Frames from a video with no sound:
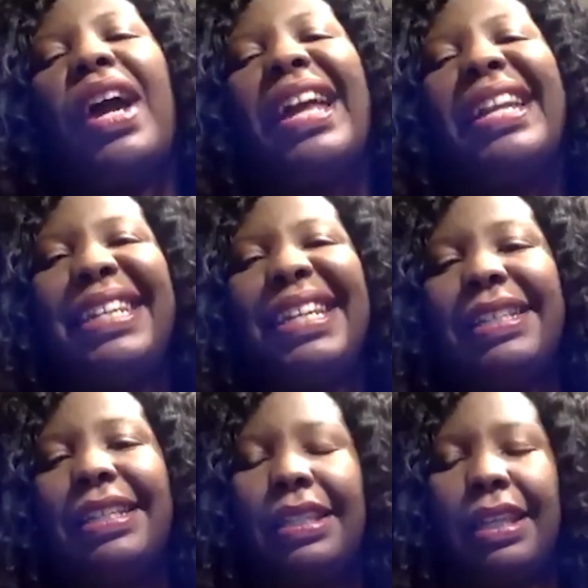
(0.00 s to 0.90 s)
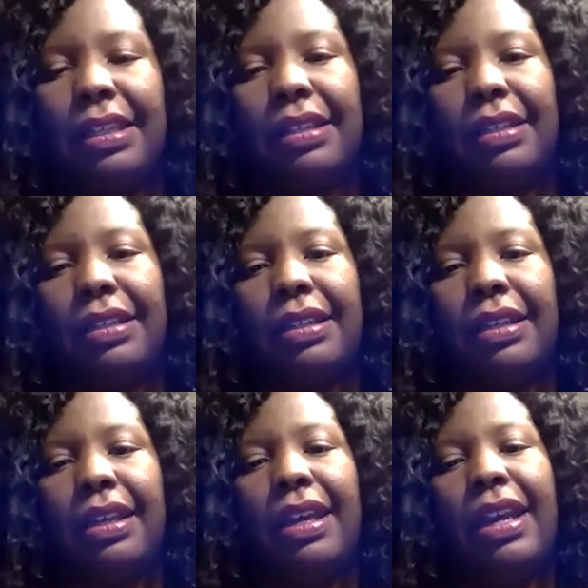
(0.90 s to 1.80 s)
identity.
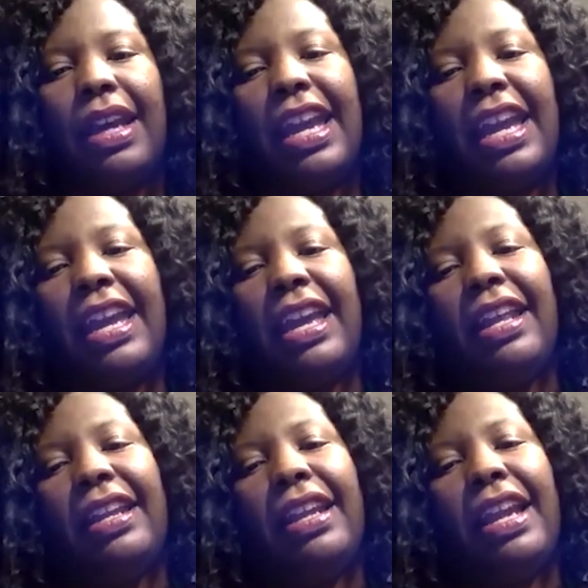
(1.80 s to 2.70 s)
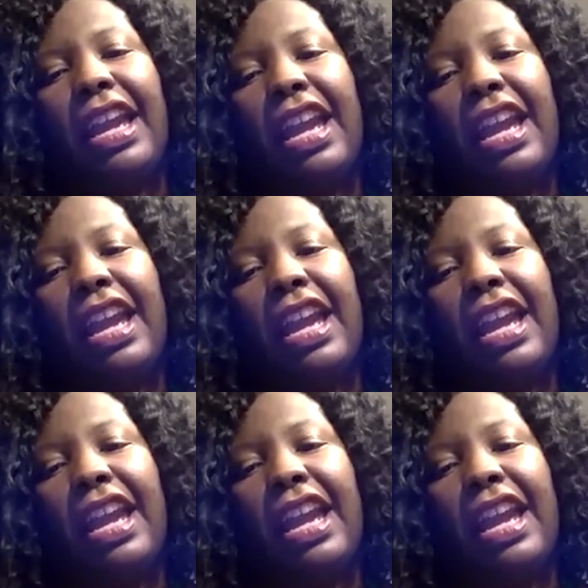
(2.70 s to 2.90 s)
And mm.